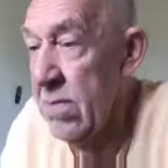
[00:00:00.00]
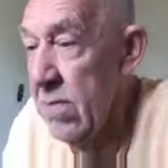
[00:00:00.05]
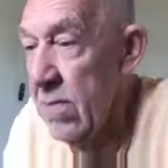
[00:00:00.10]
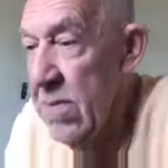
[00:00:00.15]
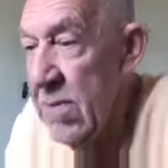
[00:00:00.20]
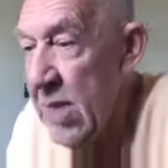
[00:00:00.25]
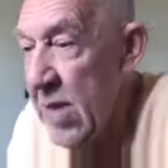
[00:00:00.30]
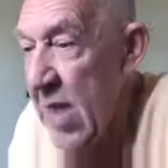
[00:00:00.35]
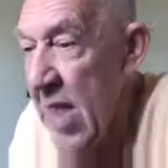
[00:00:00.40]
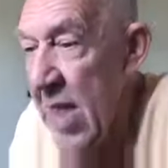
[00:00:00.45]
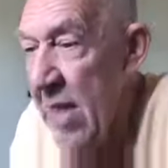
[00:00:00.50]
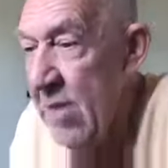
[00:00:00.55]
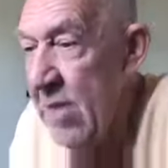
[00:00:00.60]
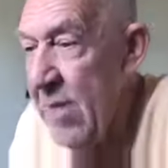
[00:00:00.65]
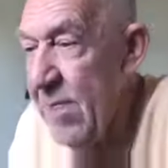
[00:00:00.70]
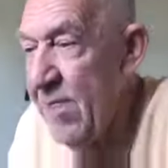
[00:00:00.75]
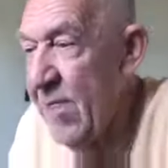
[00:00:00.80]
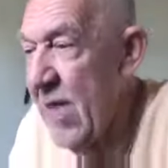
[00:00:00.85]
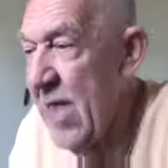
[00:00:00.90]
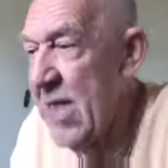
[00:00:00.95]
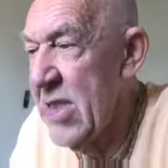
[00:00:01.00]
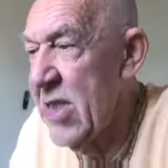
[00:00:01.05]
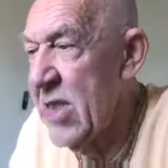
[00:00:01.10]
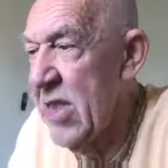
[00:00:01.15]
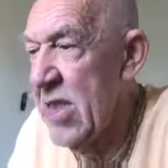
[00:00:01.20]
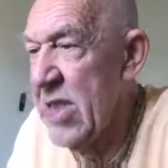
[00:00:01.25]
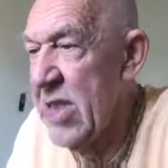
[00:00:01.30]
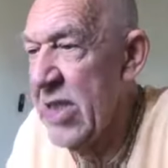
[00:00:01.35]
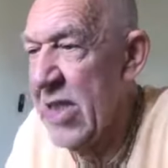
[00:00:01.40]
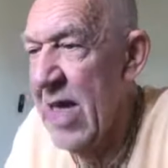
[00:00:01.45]
now the prayer is
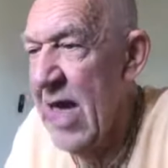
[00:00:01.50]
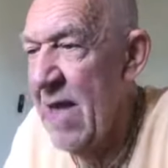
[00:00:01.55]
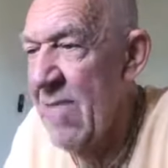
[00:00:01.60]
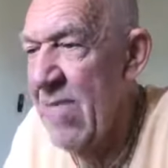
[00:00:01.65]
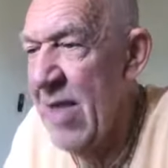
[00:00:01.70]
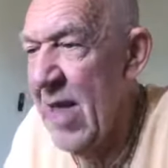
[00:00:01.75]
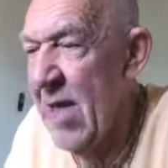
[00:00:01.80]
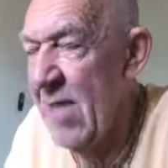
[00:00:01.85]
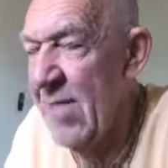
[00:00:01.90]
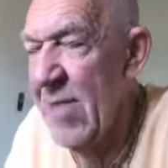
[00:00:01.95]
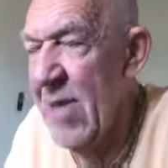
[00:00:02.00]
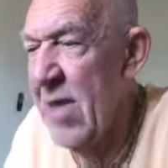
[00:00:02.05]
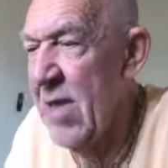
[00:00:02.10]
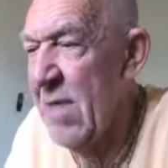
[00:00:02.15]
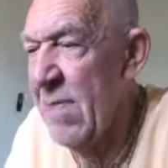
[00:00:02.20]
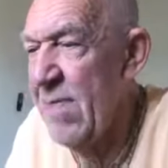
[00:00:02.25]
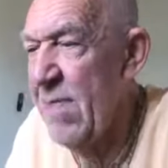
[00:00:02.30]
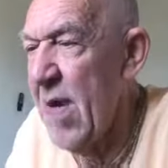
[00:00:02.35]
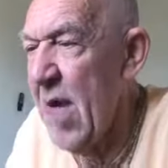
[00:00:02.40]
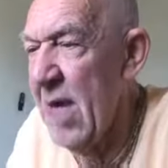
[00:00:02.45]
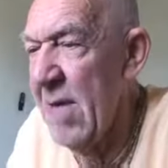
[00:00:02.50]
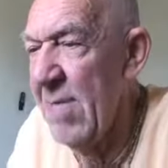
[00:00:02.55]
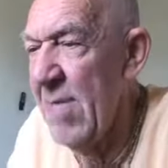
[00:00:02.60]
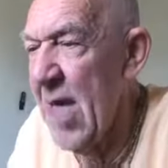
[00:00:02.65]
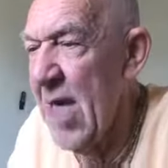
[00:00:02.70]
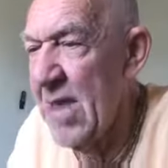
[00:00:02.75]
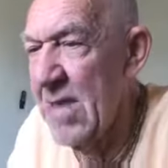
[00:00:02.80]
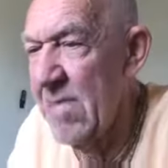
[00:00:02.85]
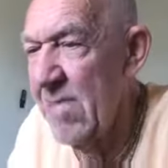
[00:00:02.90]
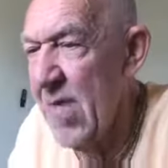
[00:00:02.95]
describing about the
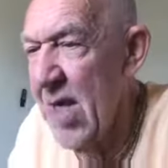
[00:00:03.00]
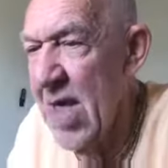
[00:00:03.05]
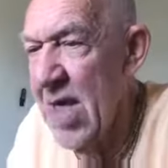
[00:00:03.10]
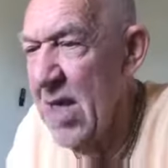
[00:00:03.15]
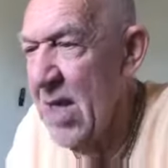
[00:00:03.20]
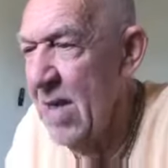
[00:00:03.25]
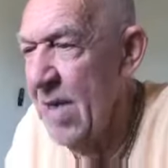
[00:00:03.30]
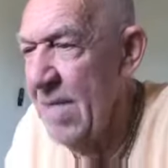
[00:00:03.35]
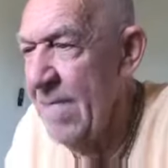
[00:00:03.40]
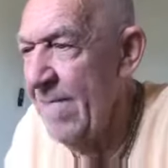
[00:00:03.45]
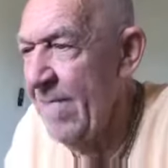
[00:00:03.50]
Paramatma